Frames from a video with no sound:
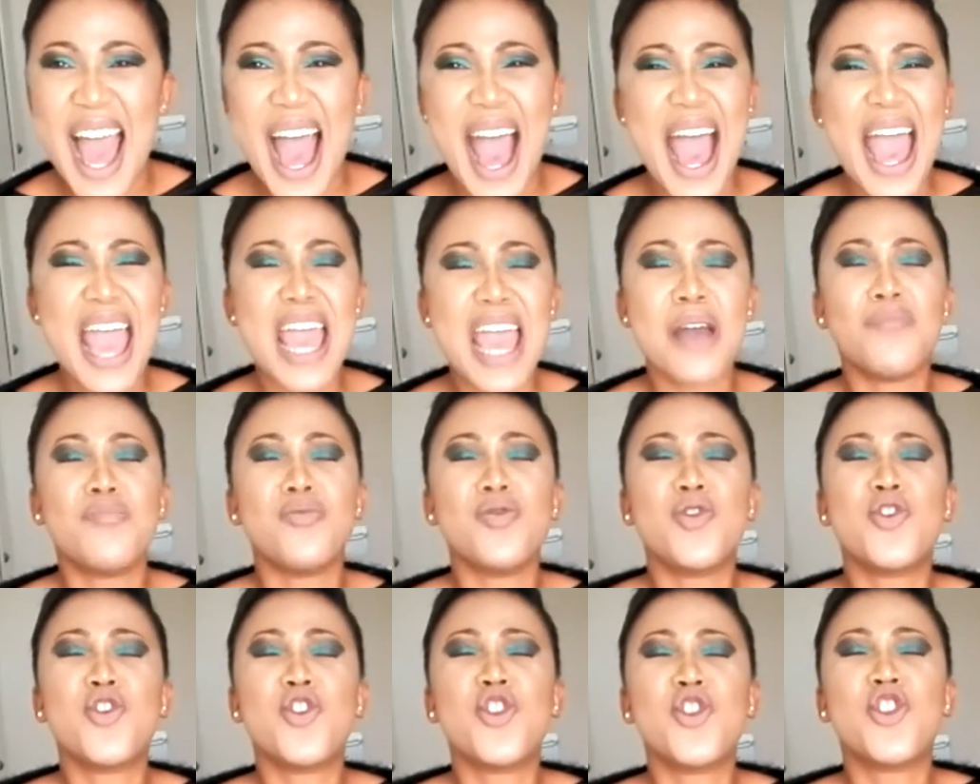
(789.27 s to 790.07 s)
I am
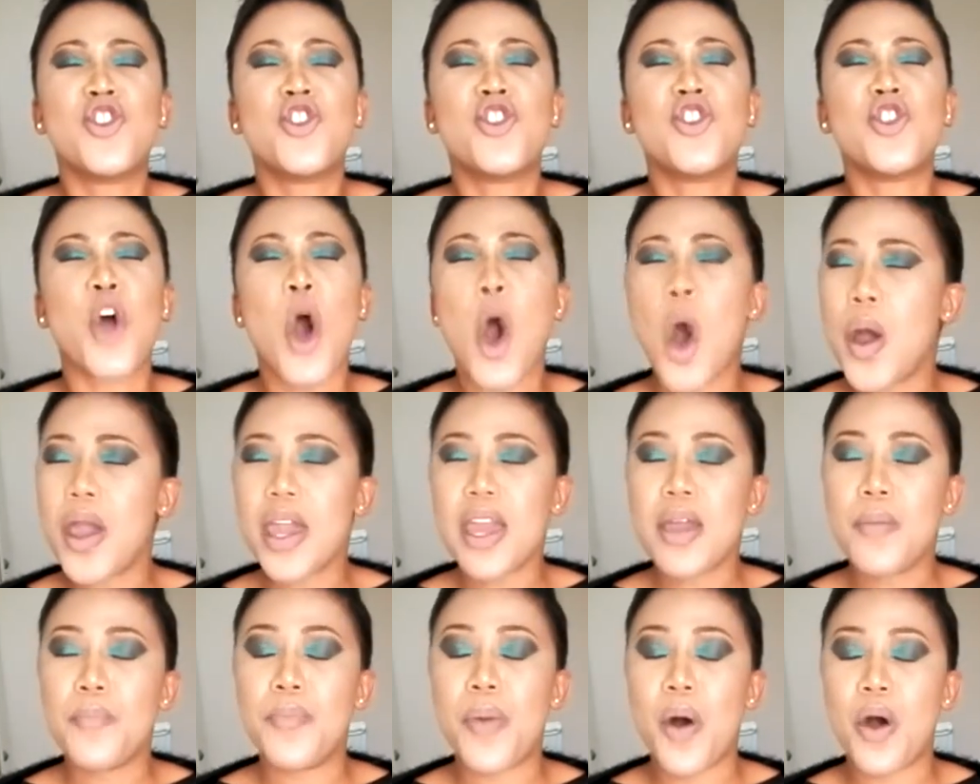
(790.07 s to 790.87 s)
so
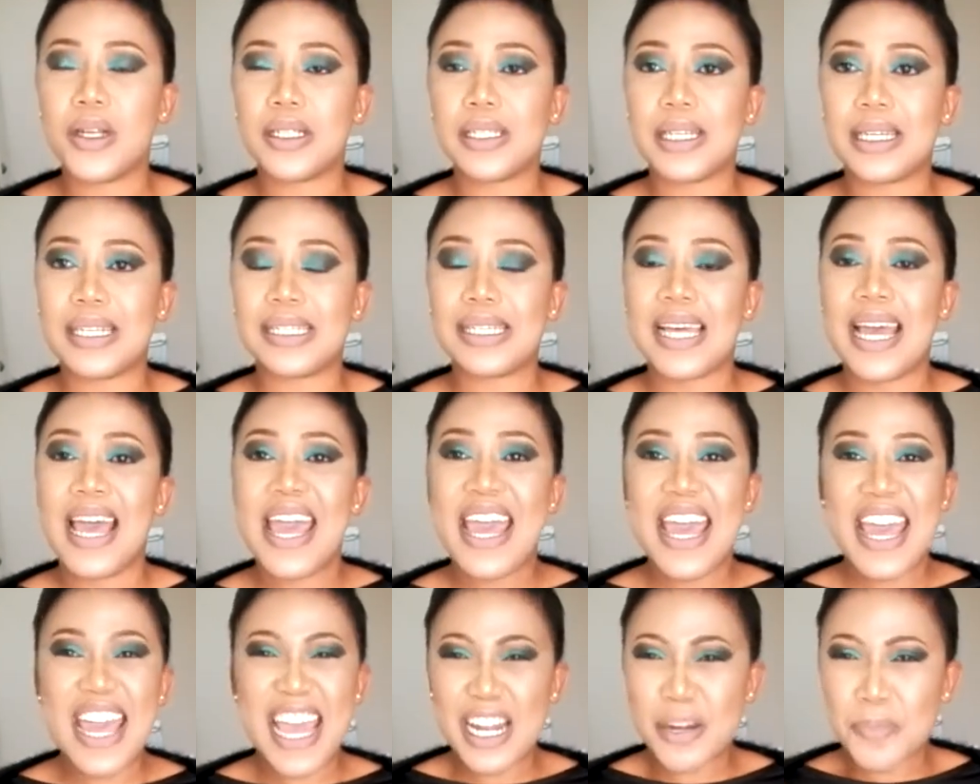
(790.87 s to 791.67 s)
important.
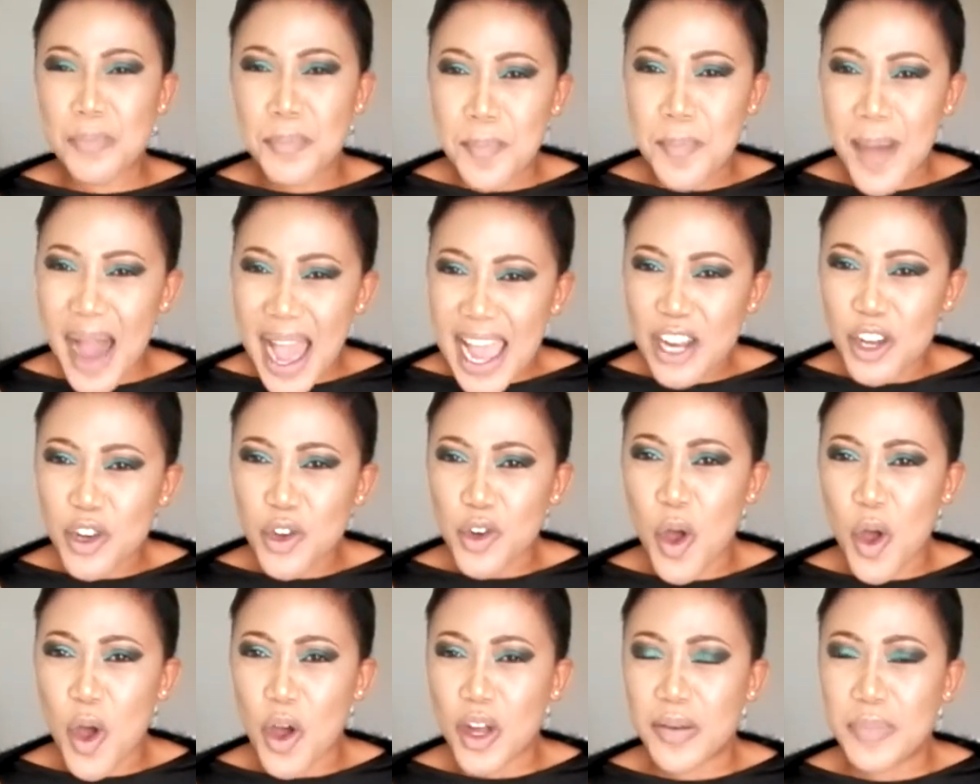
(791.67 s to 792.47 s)
It might
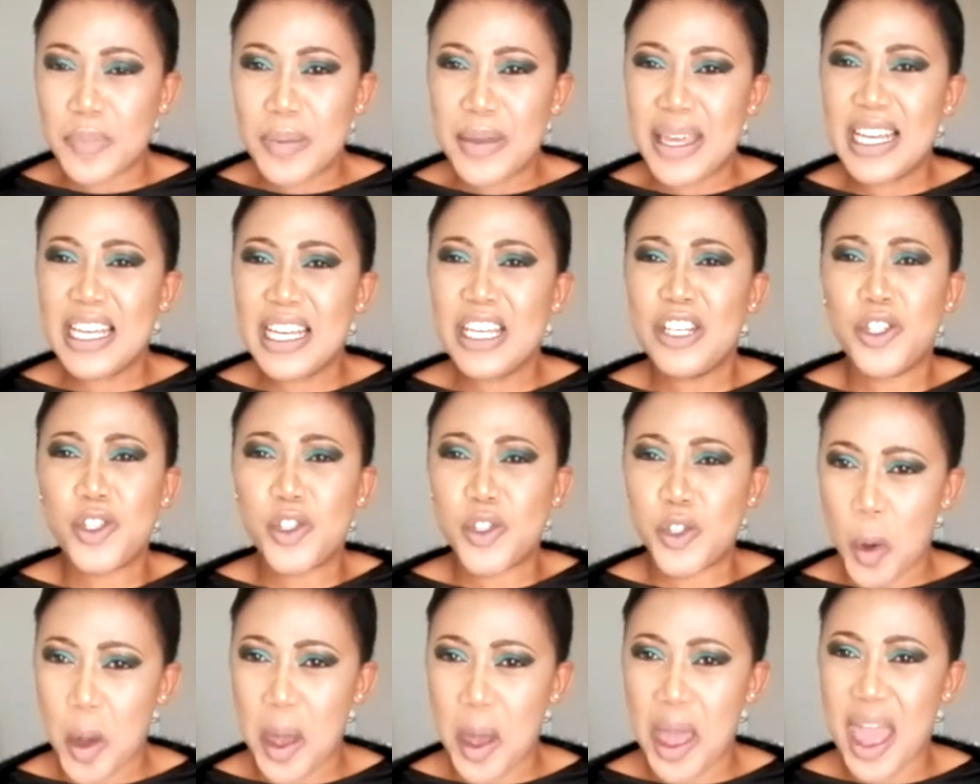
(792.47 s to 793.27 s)
not be
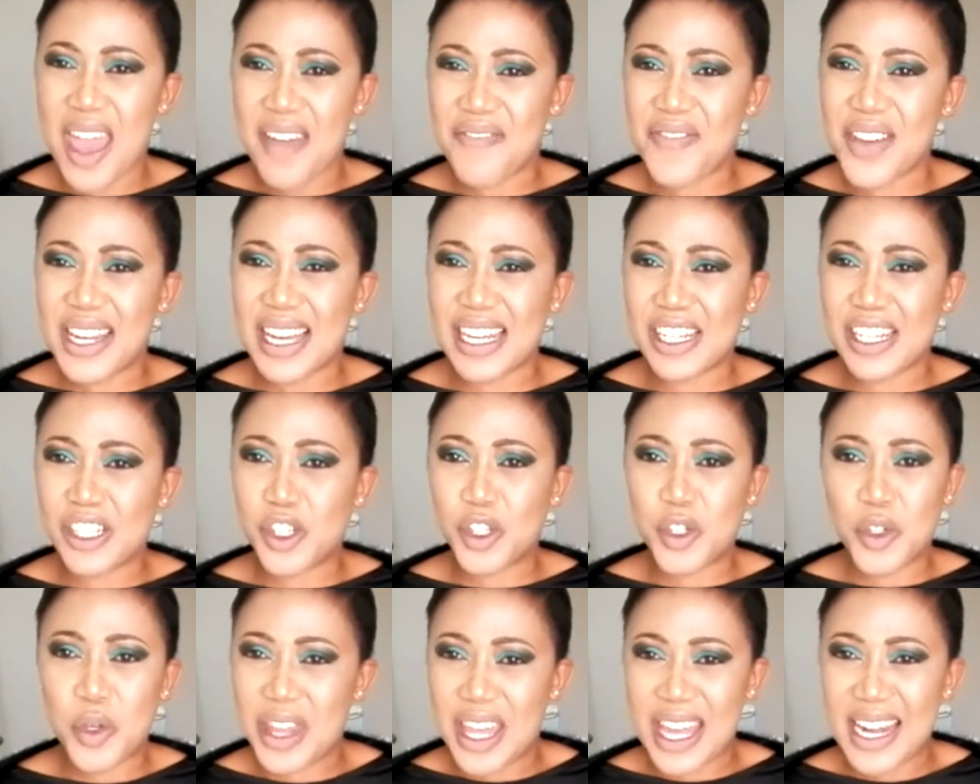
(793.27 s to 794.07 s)
so
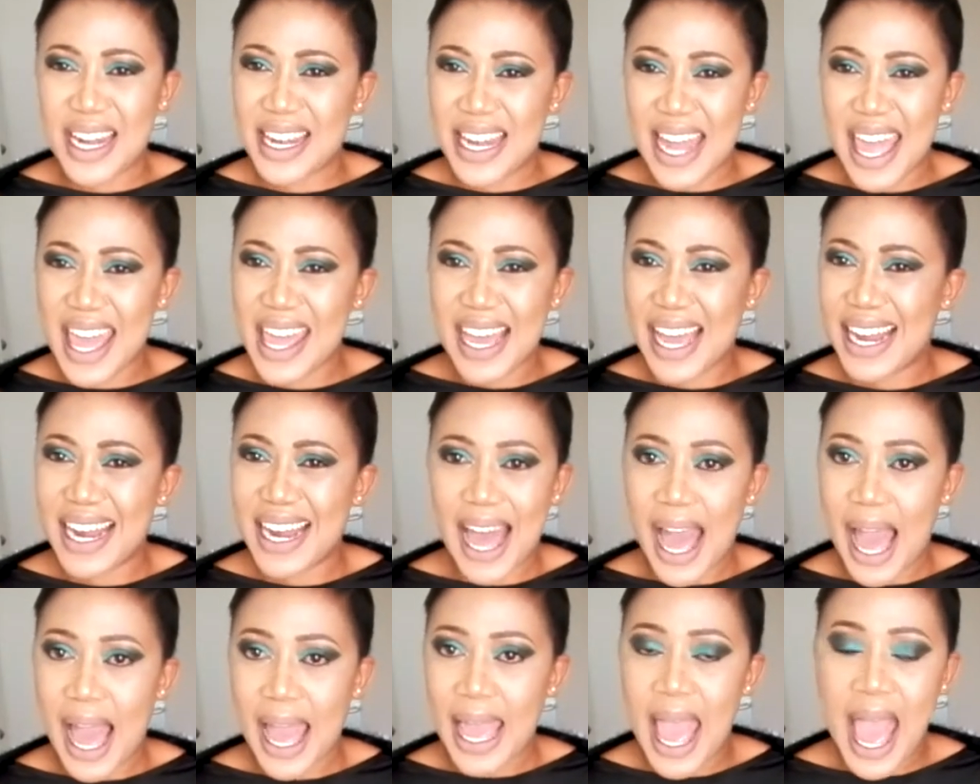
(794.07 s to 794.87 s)
evident to the naked
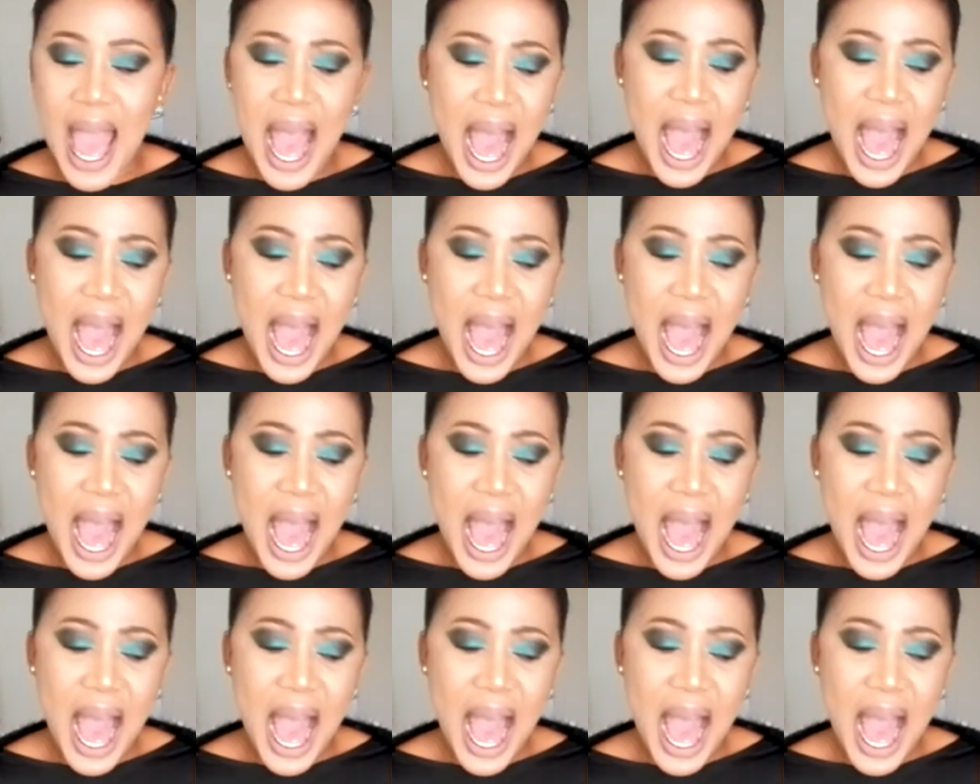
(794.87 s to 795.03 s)
eye.